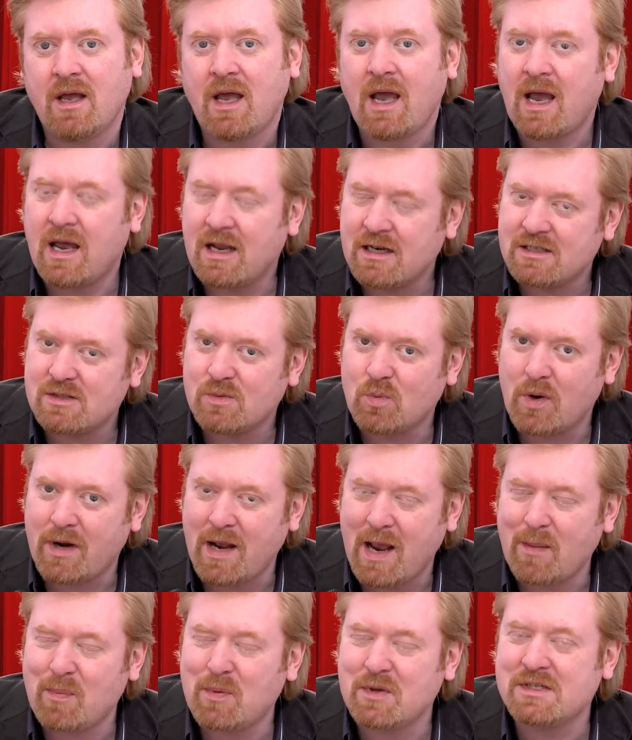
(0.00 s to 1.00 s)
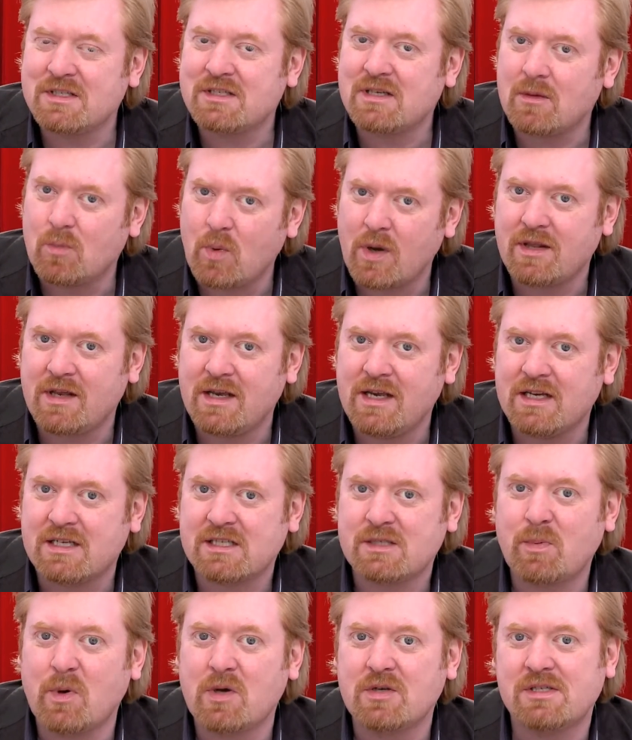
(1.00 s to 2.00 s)
And what happens and whether he
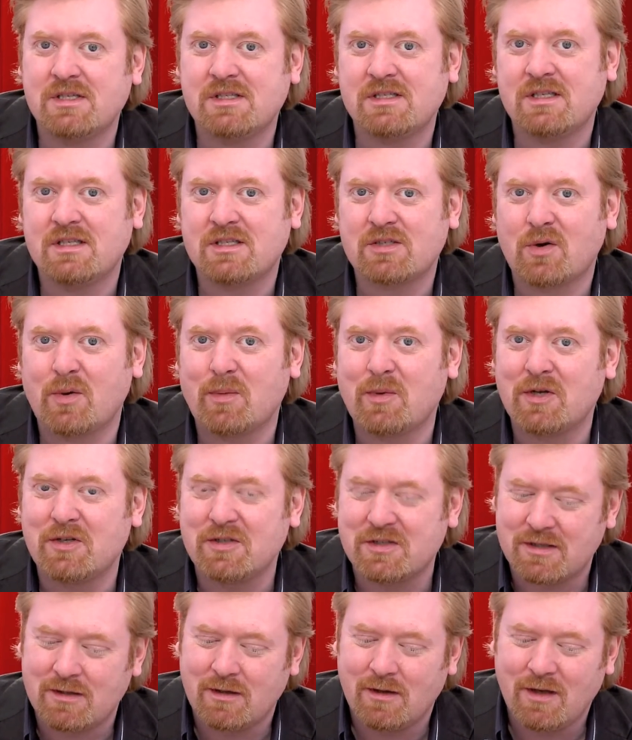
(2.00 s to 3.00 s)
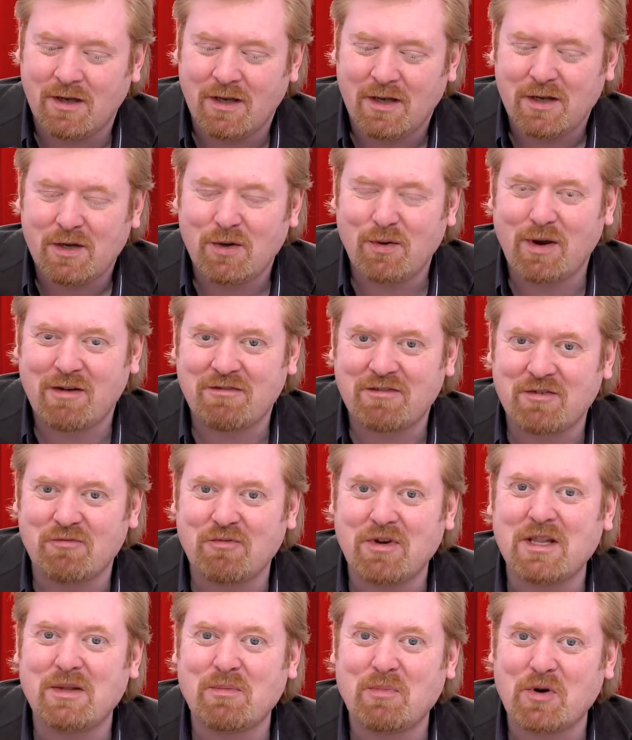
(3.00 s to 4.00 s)
exposes these criminals, you have to
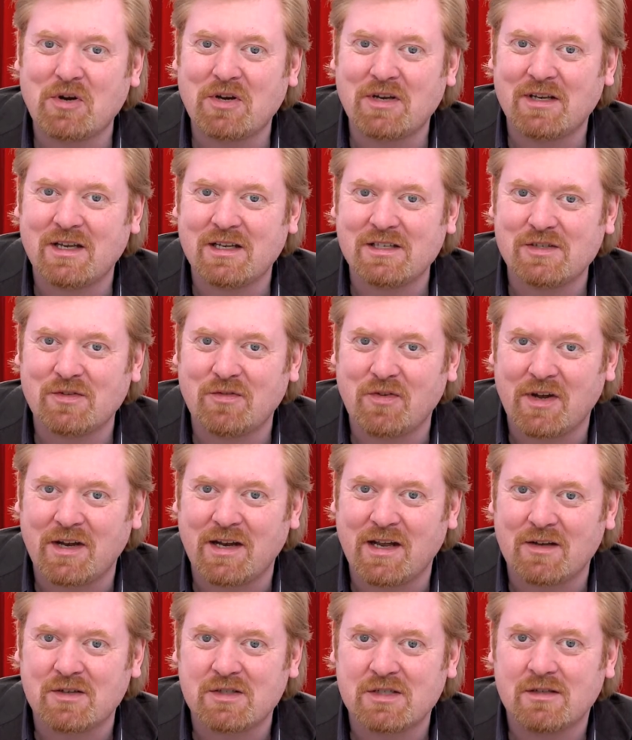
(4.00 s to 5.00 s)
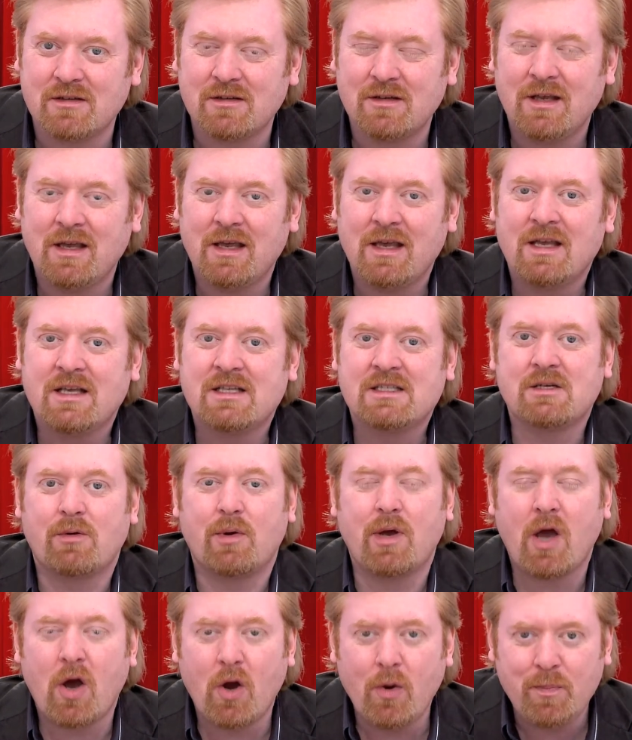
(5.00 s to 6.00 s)
read the book and to find out. So
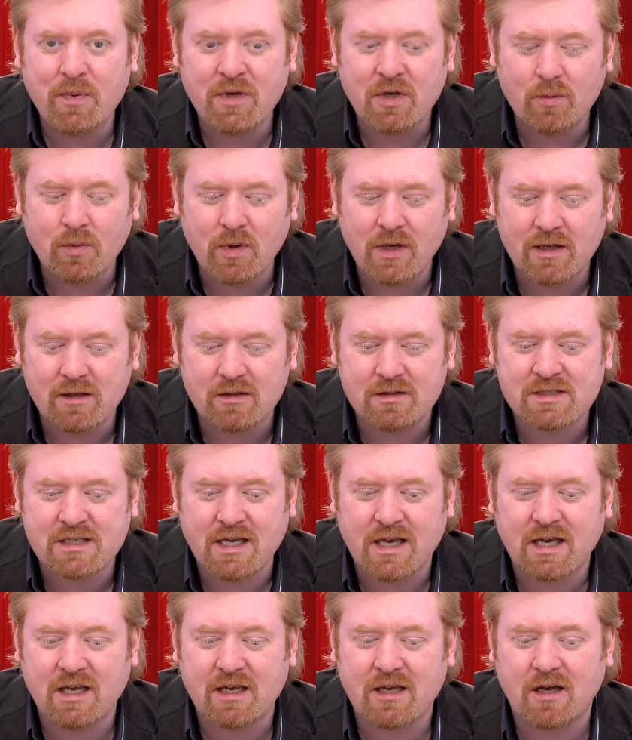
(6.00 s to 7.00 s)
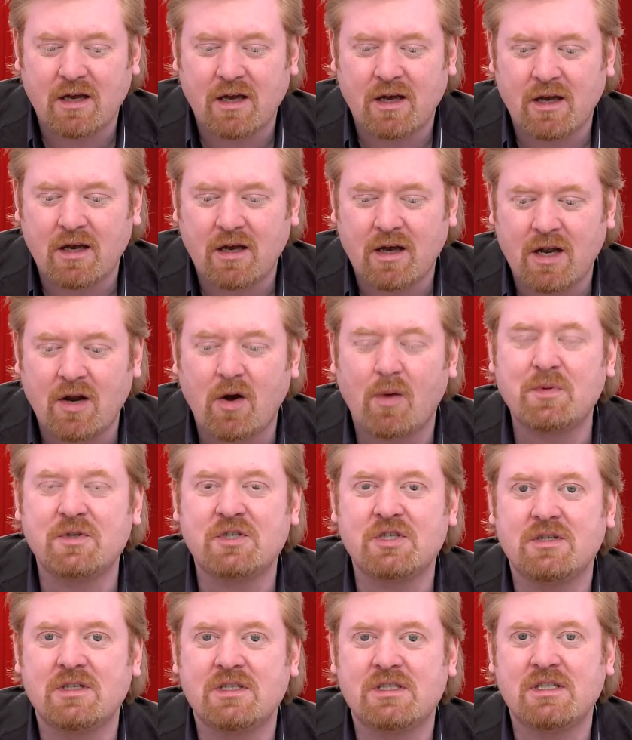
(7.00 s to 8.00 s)
I hope you will take an
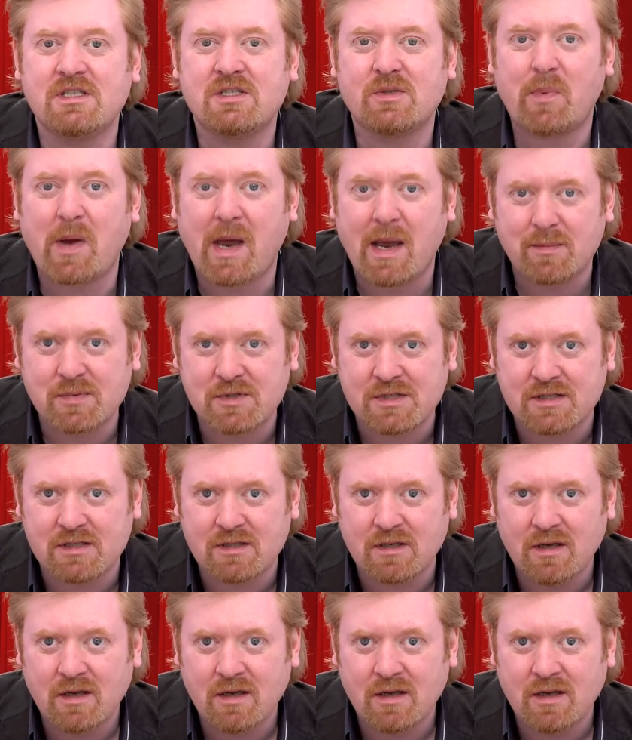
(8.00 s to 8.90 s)
opportunity to perhaps